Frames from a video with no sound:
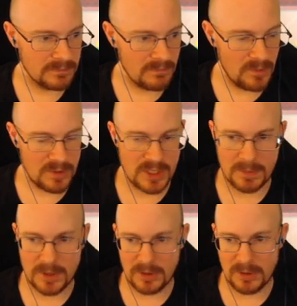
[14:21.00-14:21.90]
What's up,
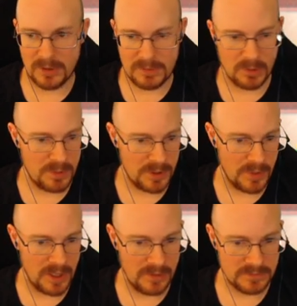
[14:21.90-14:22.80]
Cthulhu? I'm doing pretty
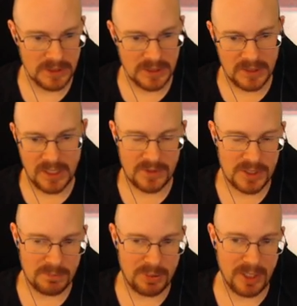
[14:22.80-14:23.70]
well. Having
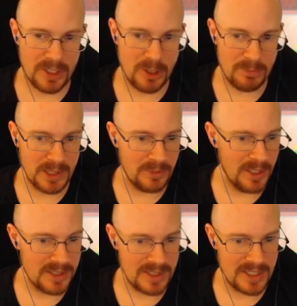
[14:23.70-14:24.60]
some pretty OP
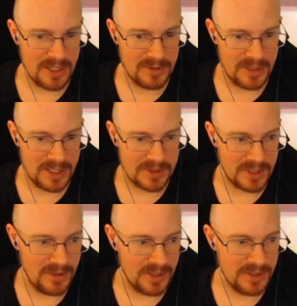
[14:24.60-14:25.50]
runs is how things are
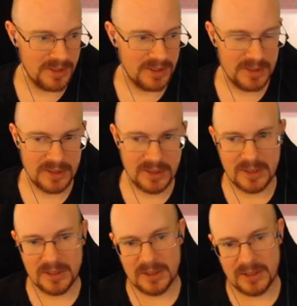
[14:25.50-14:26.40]
going.
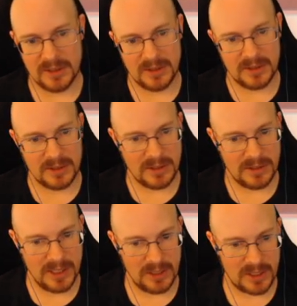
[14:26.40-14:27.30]
All
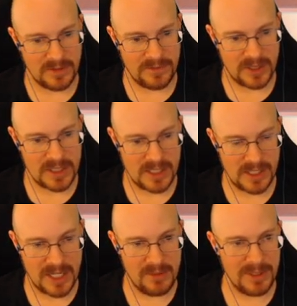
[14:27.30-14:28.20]
right, looking for
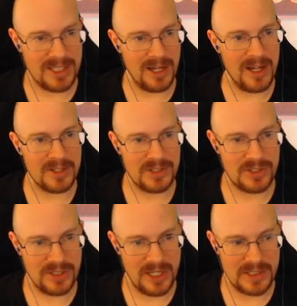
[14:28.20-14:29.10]
Kazak. Hey, we
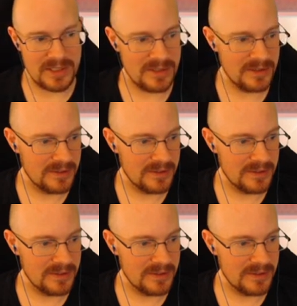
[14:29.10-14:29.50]
dodged. Nice.